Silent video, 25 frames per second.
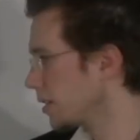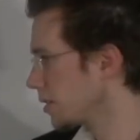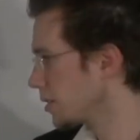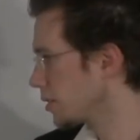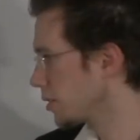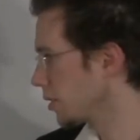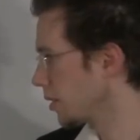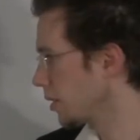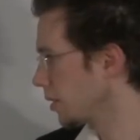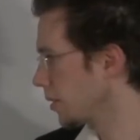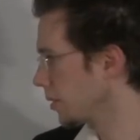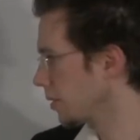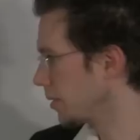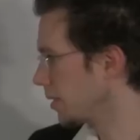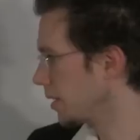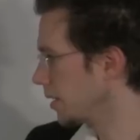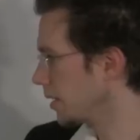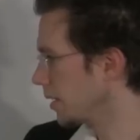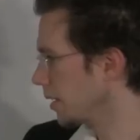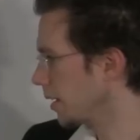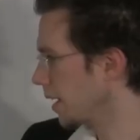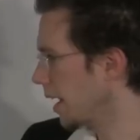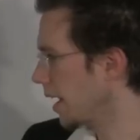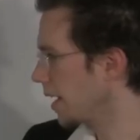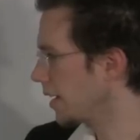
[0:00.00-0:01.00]
So
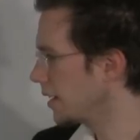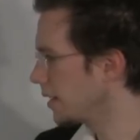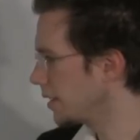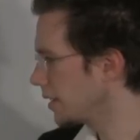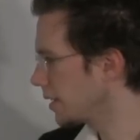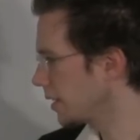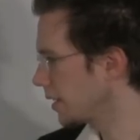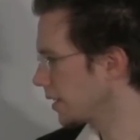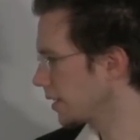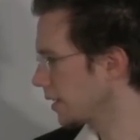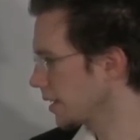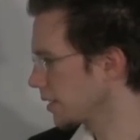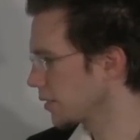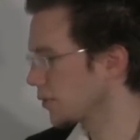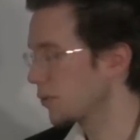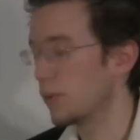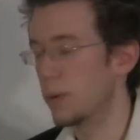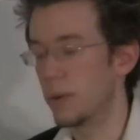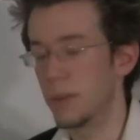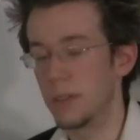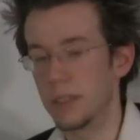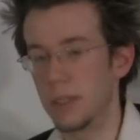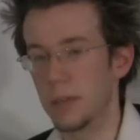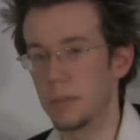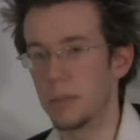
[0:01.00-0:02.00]
anything that's
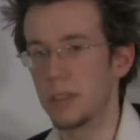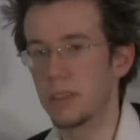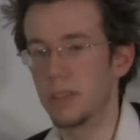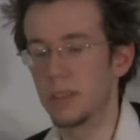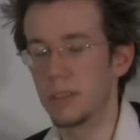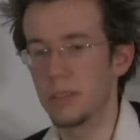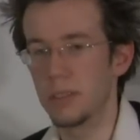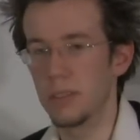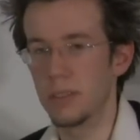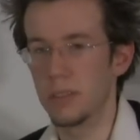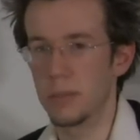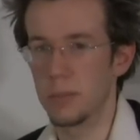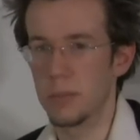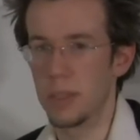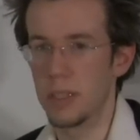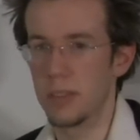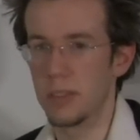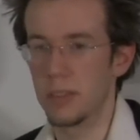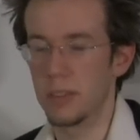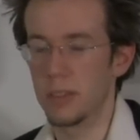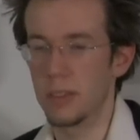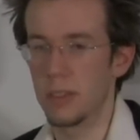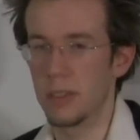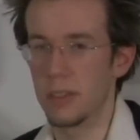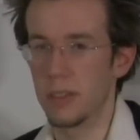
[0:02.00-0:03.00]
4 semitones is a
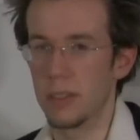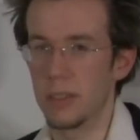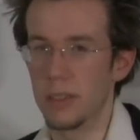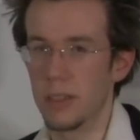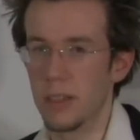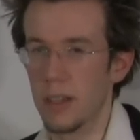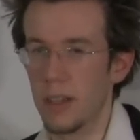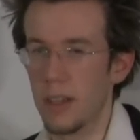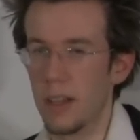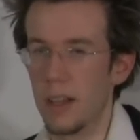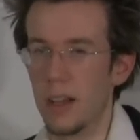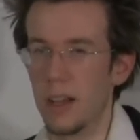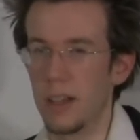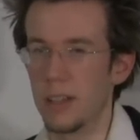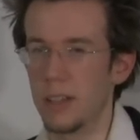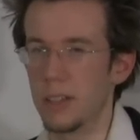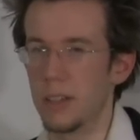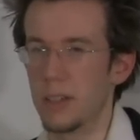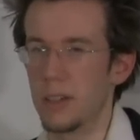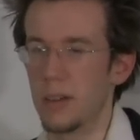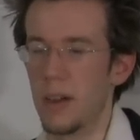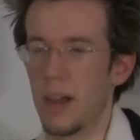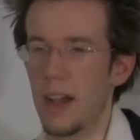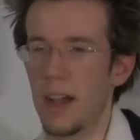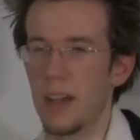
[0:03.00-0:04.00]
major third.
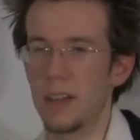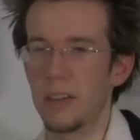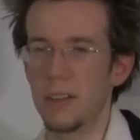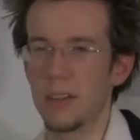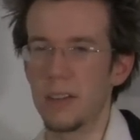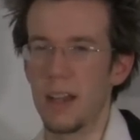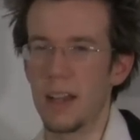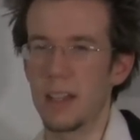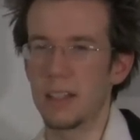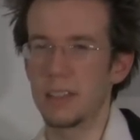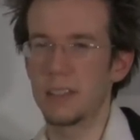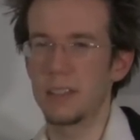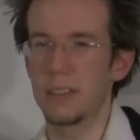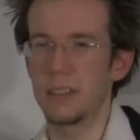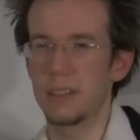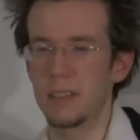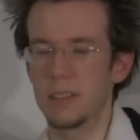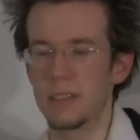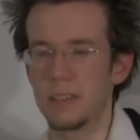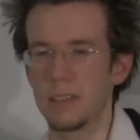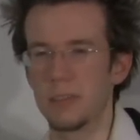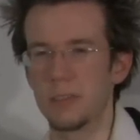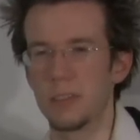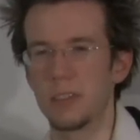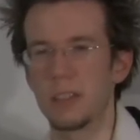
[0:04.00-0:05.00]
Although I don't actually
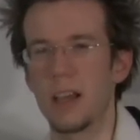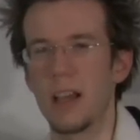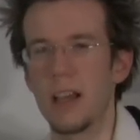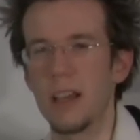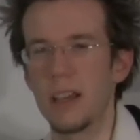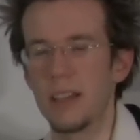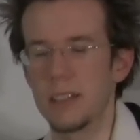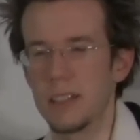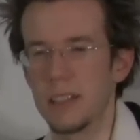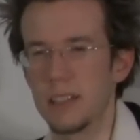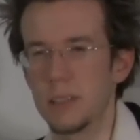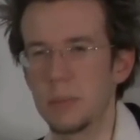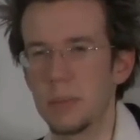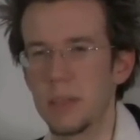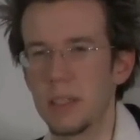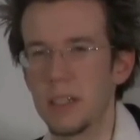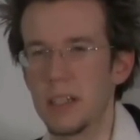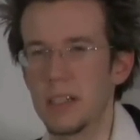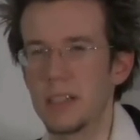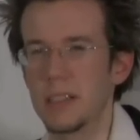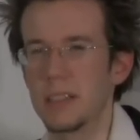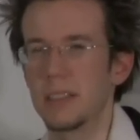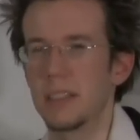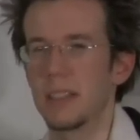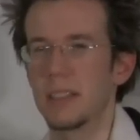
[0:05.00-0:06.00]
rely on this
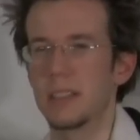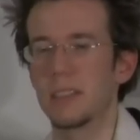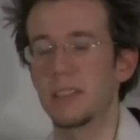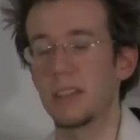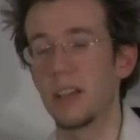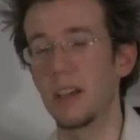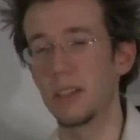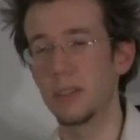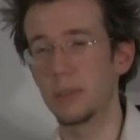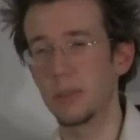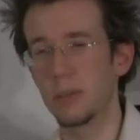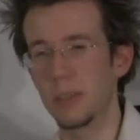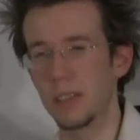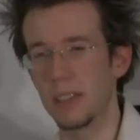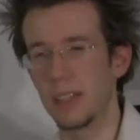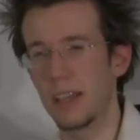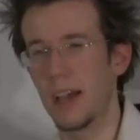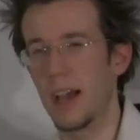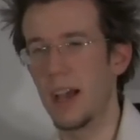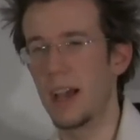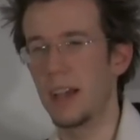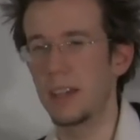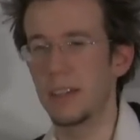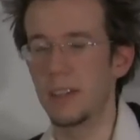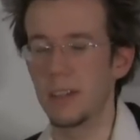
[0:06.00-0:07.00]
because it's not totally
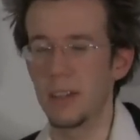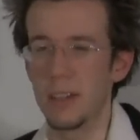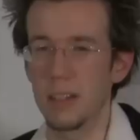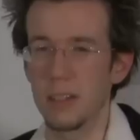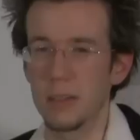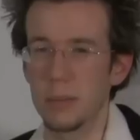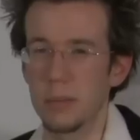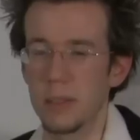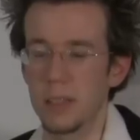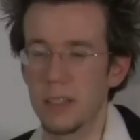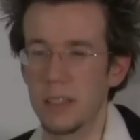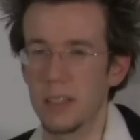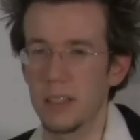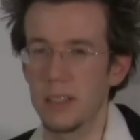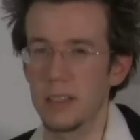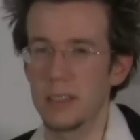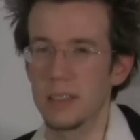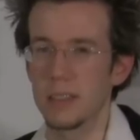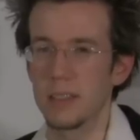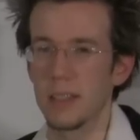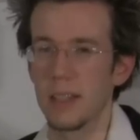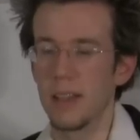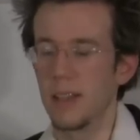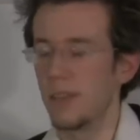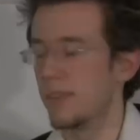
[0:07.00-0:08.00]
accurate,
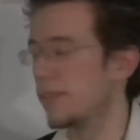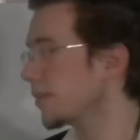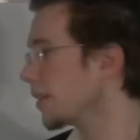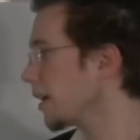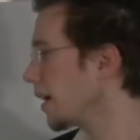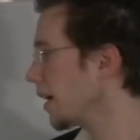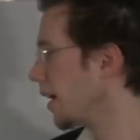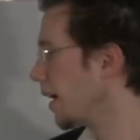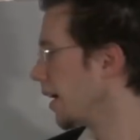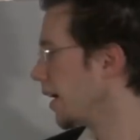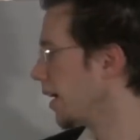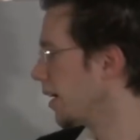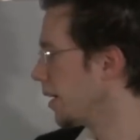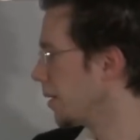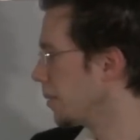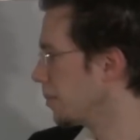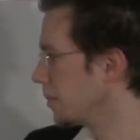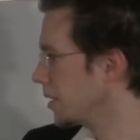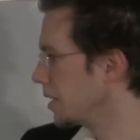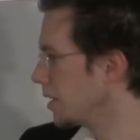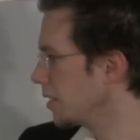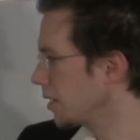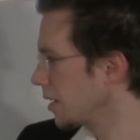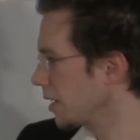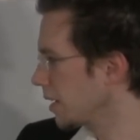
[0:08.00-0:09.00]
because
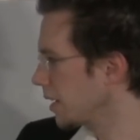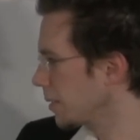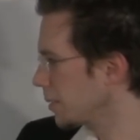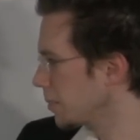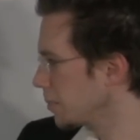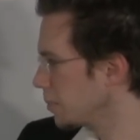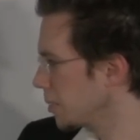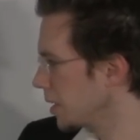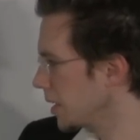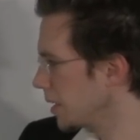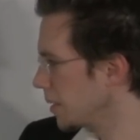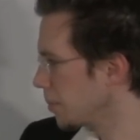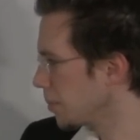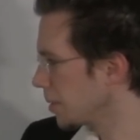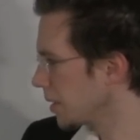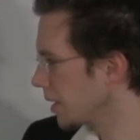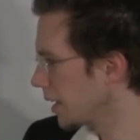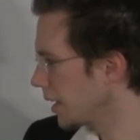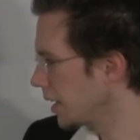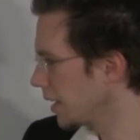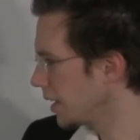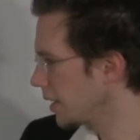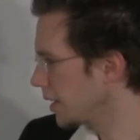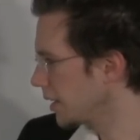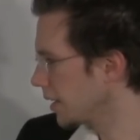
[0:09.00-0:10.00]
you could be
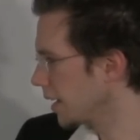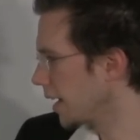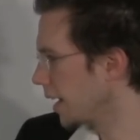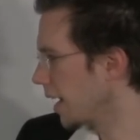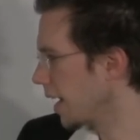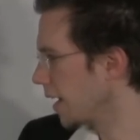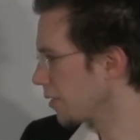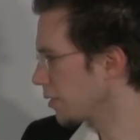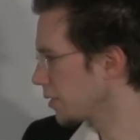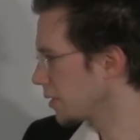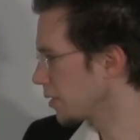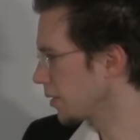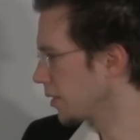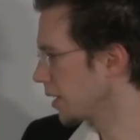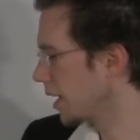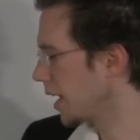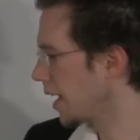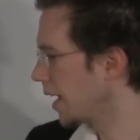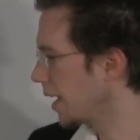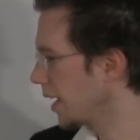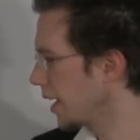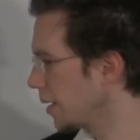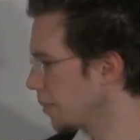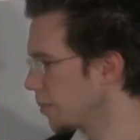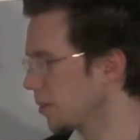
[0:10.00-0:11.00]
playing an F to an
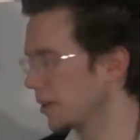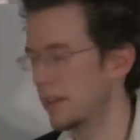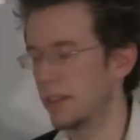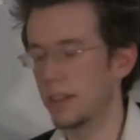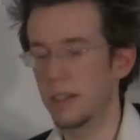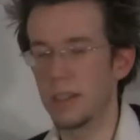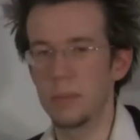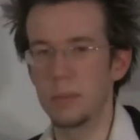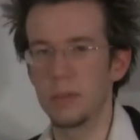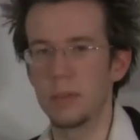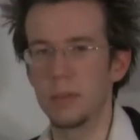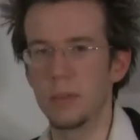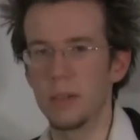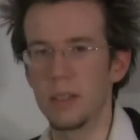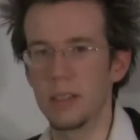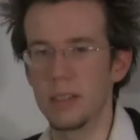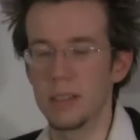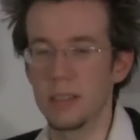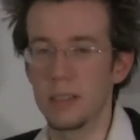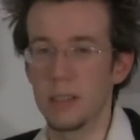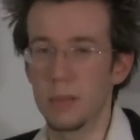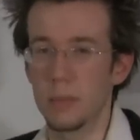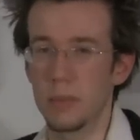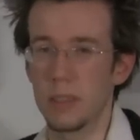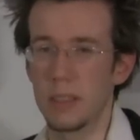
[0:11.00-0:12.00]
A, but it could be written
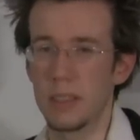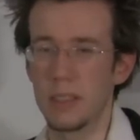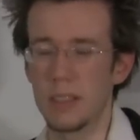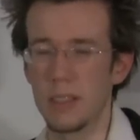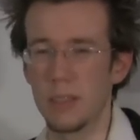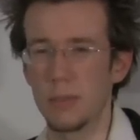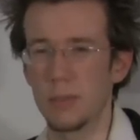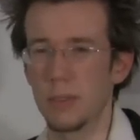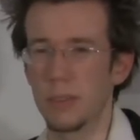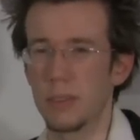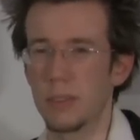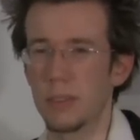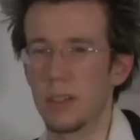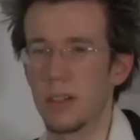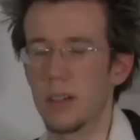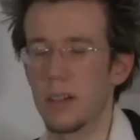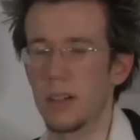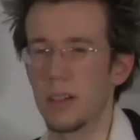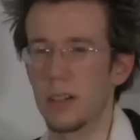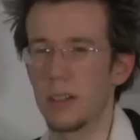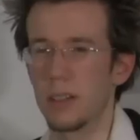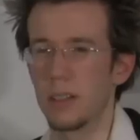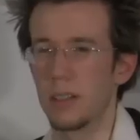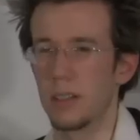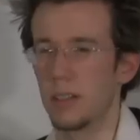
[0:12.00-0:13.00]
something different
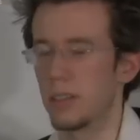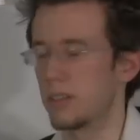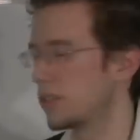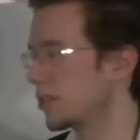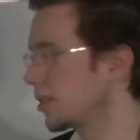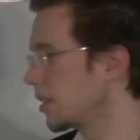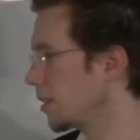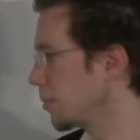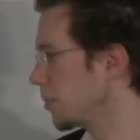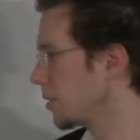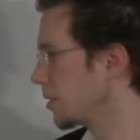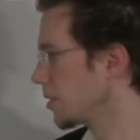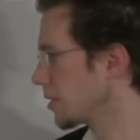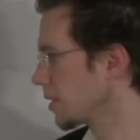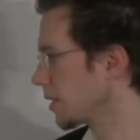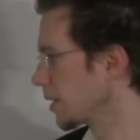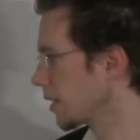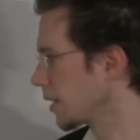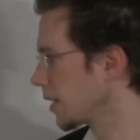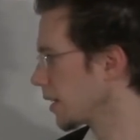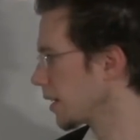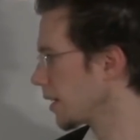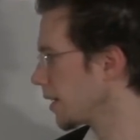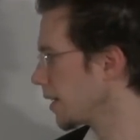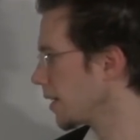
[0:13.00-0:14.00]
on your sheet music.